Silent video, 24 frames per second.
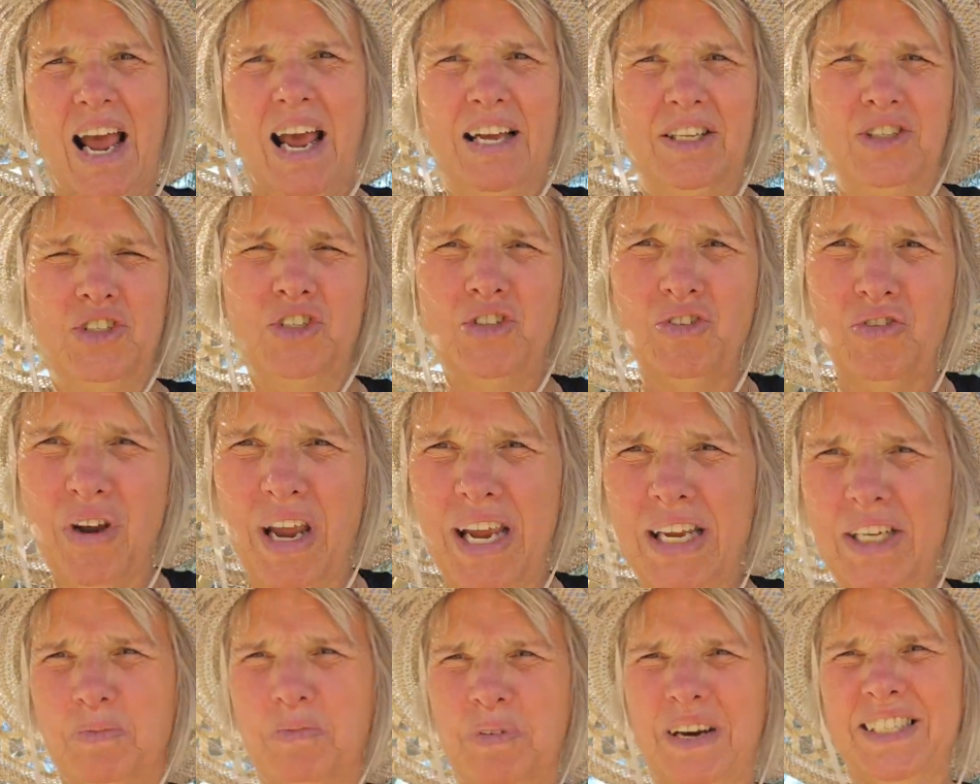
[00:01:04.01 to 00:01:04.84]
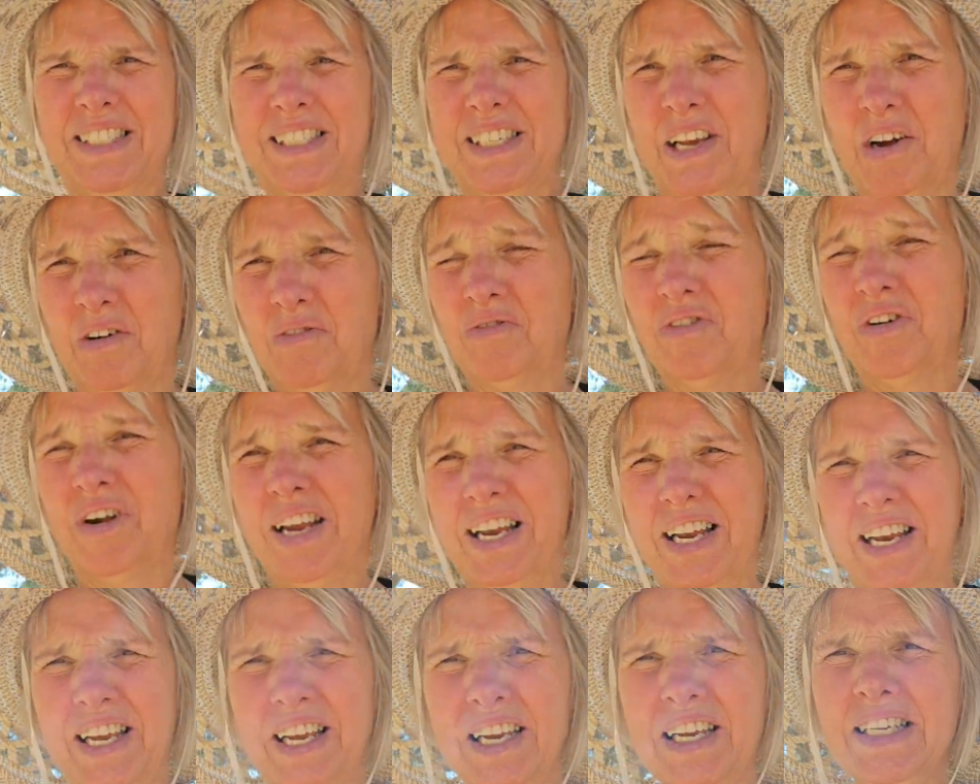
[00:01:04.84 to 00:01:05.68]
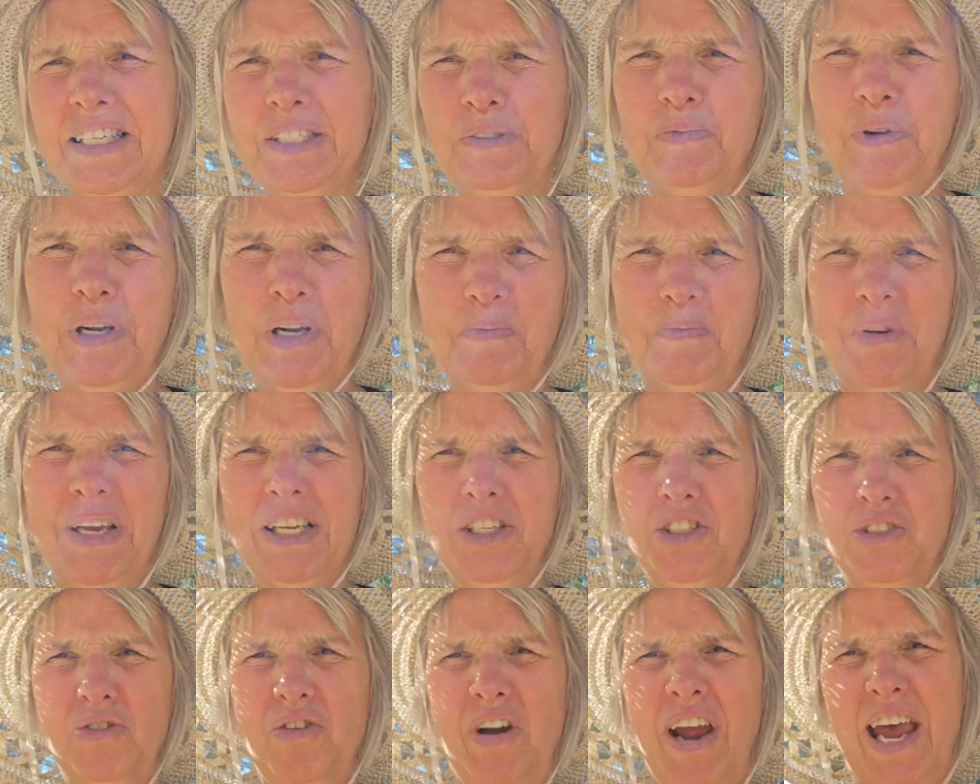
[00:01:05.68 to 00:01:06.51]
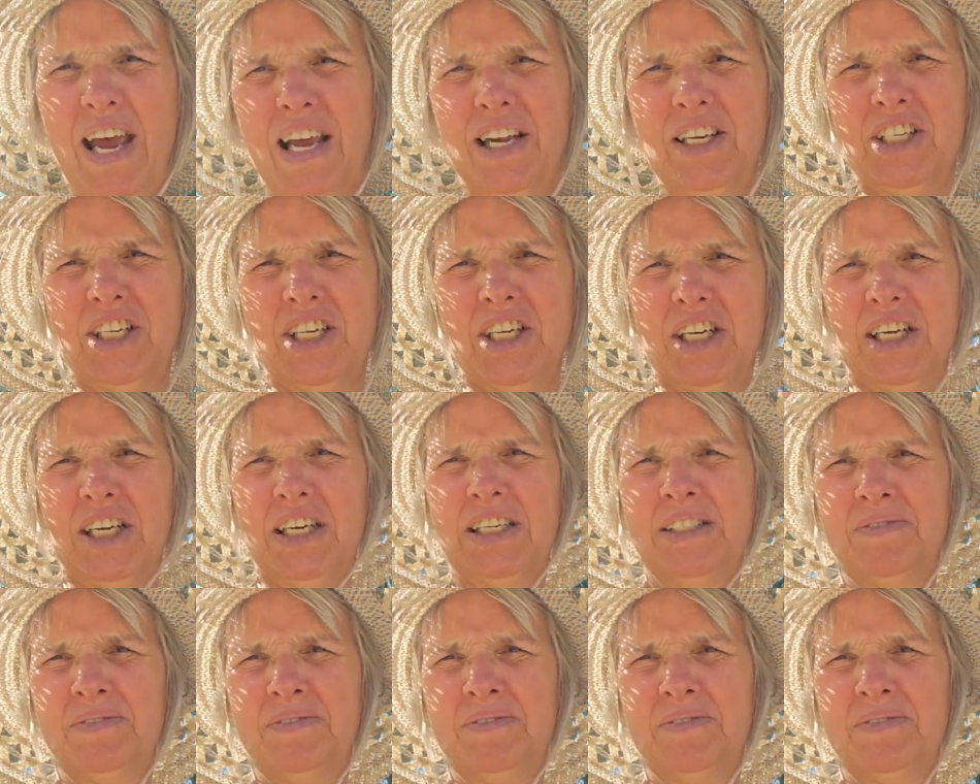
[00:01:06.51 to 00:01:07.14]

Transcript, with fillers: and stretch myself really and it's been a big stretch